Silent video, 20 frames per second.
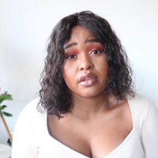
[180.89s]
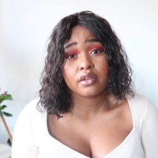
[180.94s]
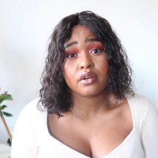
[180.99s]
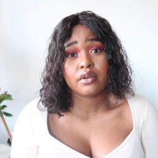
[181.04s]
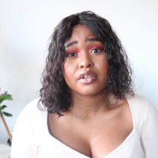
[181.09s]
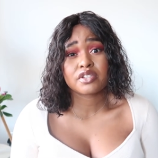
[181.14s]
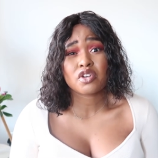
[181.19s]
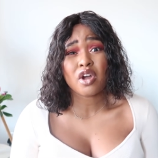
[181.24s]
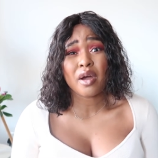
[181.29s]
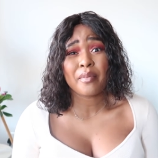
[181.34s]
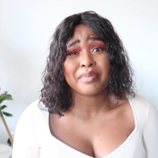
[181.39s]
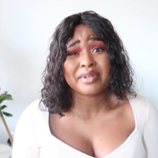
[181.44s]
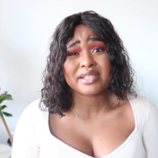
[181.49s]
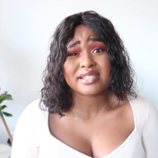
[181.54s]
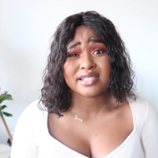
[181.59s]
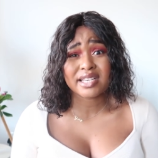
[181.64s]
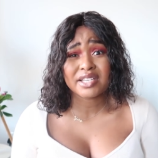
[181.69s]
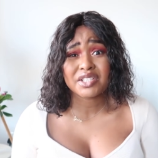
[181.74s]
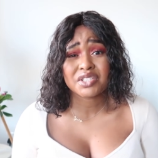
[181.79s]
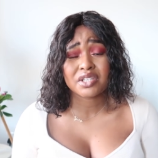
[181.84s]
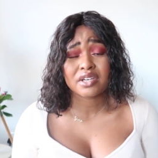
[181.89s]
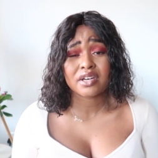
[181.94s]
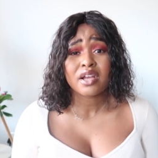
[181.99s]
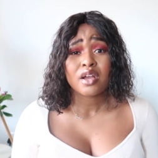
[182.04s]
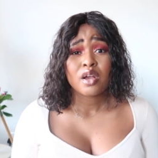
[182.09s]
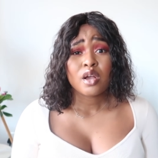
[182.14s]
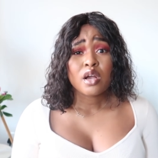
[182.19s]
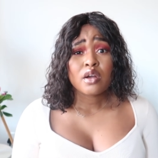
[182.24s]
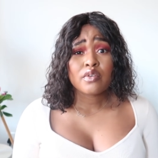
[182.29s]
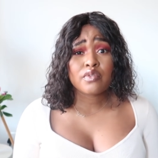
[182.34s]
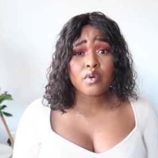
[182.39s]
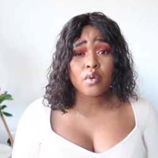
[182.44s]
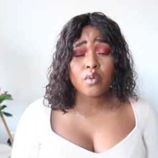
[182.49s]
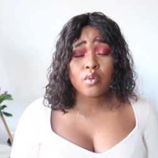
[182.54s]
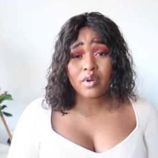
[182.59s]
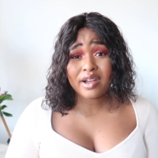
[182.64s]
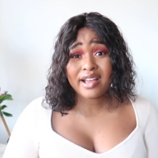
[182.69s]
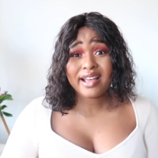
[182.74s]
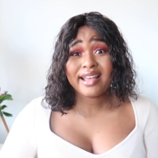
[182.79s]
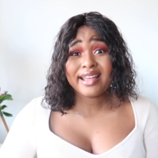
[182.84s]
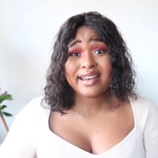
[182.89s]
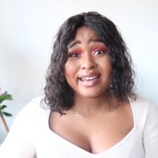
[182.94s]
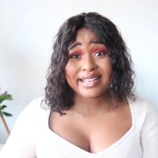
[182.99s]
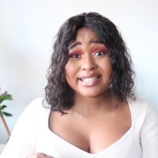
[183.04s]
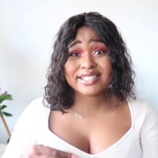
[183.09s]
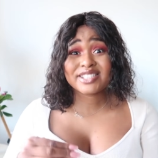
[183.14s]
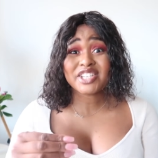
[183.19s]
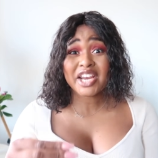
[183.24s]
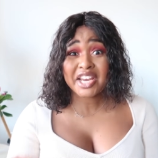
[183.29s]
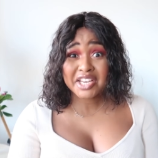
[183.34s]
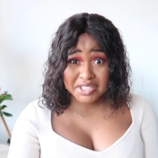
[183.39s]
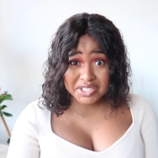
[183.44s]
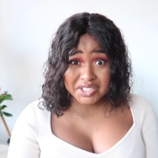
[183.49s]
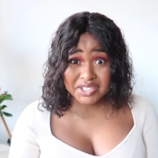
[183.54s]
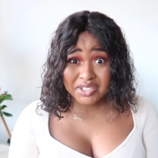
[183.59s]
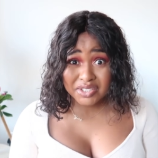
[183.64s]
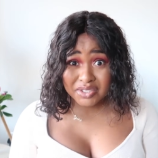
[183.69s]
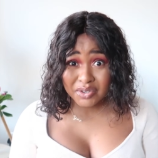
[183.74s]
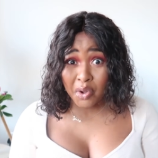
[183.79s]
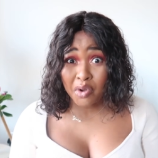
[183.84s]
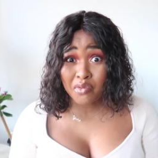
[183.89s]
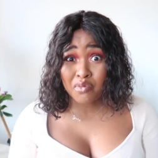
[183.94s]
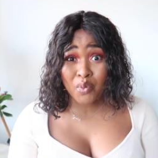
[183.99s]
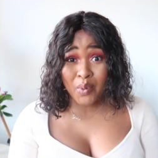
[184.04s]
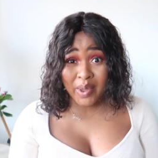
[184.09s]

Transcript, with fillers: You know, it's compensation for an exchange of